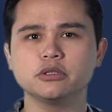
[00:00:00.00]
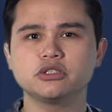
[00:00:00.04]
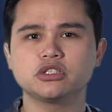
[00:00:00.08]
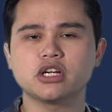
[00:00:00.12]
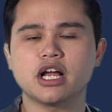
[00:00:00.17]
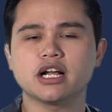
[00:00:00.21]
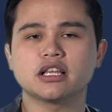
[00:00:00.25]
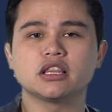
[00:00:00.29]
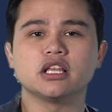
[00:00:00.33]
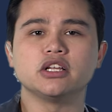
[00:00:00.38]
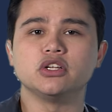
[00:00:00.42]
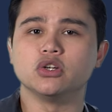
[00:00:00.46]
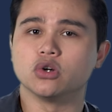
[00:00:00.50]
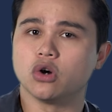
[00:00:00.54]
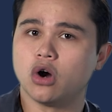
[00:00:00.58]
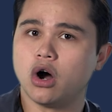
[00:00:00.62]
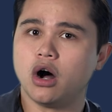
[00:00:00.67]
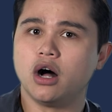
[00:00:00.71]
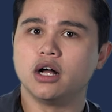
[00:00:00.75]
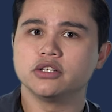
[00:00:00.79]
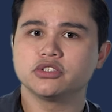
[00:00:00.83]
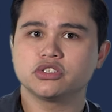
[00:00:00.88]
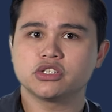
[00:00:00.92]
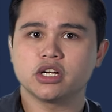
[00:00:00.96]
check that you're
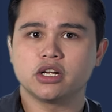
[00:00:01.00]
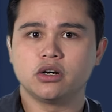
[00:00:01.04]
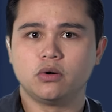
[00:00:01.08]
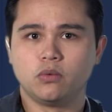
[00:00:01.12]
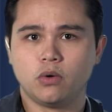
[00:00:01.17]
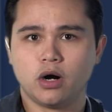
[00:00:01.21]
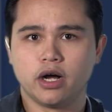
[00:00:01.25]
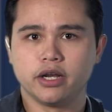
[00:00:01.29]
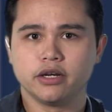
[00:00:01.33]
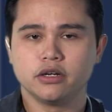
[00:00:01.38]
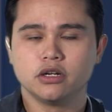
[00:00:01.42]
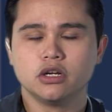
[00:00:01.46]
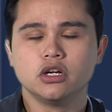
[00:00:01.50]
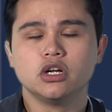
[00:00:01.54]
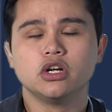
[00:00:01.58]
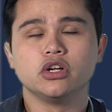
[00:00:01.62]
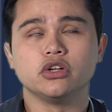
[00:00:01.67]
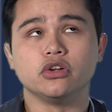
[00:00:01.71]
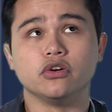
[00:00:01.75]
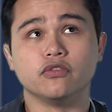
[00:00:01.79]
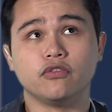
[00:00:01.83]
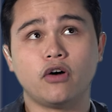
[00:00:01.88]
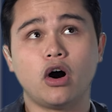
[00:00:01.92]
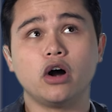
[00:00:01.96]
on channel 1,
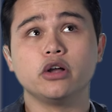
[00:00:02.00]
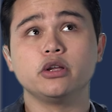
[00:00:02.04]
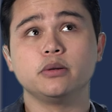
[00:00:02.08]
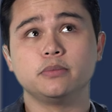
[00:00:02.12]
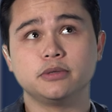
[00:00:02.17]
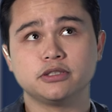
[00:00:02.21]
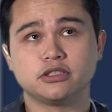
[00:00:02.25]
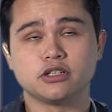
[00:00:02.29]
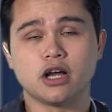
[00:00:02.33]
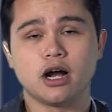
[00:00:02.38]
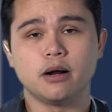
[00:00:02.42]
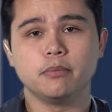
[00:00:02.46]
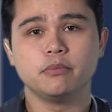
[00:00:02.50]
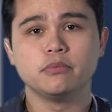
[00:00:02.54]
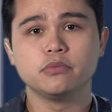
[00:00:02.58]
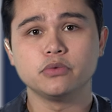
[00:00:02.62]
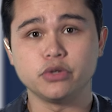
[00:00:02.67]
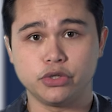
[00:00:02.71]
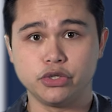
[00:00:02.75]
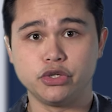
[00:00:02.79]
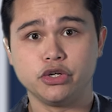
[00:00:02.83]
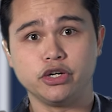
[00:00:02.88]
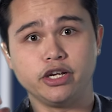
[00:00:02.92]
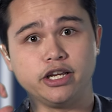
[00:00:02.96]
your volume is up,
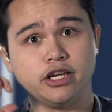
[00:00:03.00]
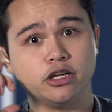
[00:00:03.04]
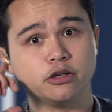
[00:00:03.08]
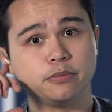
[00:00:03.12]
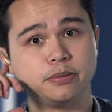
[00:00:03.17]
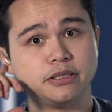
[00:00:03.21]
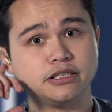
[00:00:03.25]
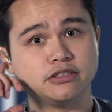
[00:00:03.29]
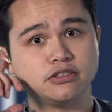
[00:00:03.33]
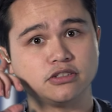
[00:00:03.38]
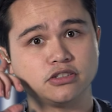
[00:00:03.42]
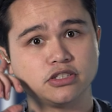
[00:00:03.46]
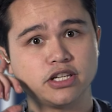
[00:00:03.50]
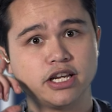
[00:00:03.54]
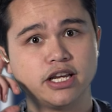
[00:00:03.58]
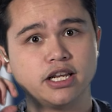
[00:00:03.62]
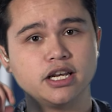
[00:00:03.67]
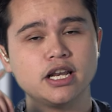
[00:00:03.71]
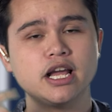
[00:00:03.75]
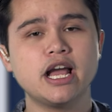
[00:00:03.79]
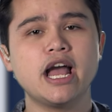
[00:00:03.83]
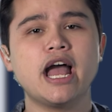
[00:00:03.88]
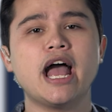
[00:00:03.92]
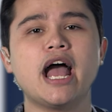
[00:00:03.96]
your earpiece is
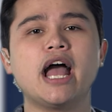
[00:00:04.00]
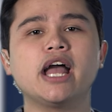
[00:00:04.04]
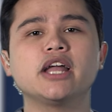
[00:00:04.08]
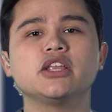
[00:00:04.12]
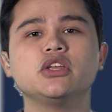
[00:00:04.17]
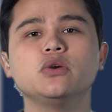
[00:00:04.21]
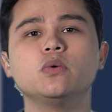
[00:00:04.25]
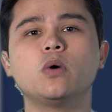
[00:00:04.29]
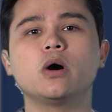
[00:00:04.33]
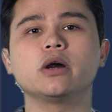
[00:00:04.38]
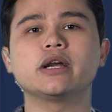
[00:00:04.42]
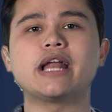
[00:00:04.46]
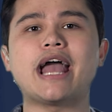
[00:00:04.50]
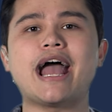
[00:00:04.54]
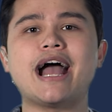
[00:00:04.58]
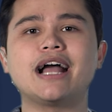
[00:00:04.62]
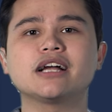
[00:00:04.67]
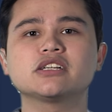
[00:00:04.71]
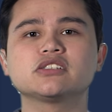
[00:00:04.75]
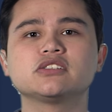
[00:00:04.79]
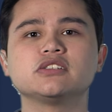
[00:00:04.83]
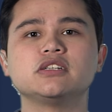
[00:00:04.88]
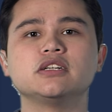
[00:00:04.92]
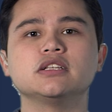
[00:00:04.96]
in, and you aren't
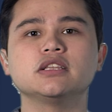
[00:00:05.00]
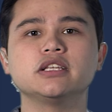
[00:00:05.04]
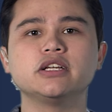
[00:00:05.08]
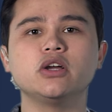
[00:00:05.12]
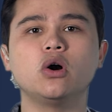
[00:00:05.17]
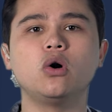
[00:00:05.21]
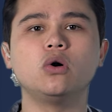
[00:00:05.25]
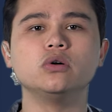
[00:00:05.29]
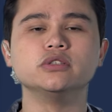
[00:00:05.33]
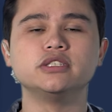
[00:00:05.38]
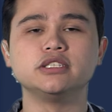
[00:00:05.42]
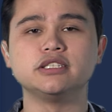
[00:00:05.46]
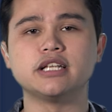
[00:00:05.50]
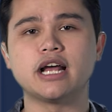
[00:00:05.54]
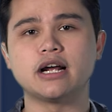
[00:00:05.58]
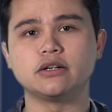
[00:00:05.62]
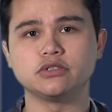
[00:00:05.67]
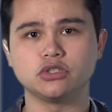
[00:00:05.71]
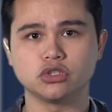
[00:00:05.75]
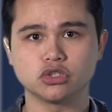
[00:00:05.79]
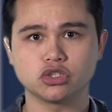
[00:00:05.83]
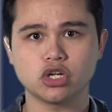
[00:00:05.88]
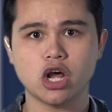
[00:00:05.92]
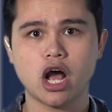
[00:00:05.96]
accidentally holding down
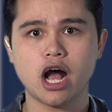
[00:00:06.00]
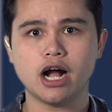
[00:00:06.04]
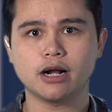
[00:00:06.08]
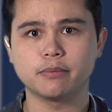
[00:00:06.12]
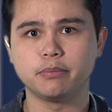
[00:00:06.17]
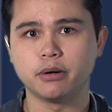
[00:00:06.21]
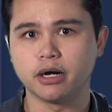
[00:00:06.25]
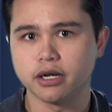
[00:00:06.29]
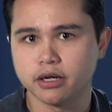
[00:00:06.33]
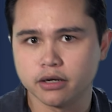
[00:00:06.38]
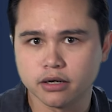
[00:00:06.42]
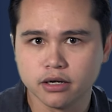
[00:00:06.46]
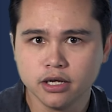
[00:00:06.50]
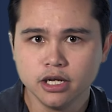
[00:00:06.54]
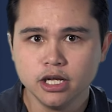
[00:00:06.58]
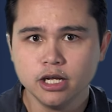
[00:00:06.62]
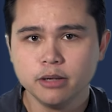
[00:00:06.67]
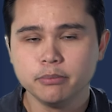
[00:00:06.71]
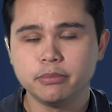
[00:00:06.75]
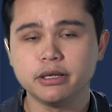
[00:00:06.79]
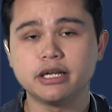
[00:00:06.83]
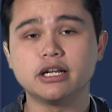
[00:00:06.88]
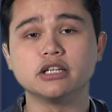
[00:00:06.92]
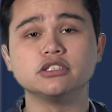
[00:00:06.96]
your talk button.
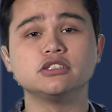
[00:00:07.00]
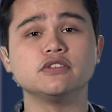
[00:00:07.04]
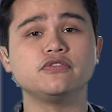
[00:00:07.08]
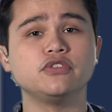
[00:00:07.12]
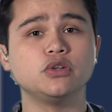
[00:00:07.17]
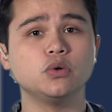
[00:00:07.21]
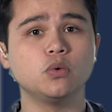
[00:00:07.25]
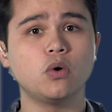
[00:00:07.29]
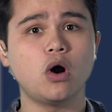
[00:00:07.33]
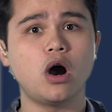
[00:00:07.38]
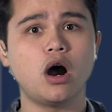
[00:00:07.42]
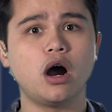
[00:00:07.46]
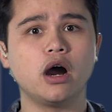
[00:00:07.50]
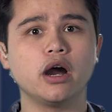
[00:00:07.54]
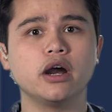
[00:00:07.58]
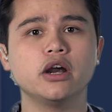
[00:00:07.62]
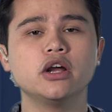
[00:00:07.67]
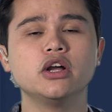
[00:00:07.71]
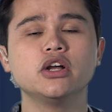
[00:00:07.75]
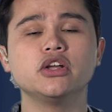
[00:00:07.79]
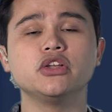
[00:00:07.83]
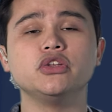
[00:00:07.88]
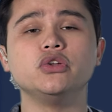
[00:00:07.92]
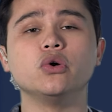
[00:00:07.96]
Because if you are,
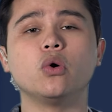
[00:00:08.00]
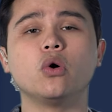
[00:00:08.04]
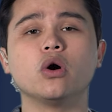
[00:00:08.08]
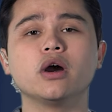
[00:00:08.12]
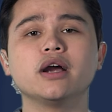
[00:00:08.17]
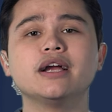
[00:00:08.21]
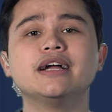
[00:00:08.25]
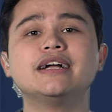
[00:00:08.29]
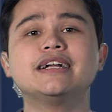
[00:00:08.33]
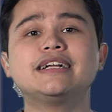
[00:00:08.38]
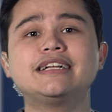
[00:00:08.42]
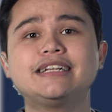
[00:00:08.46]
you're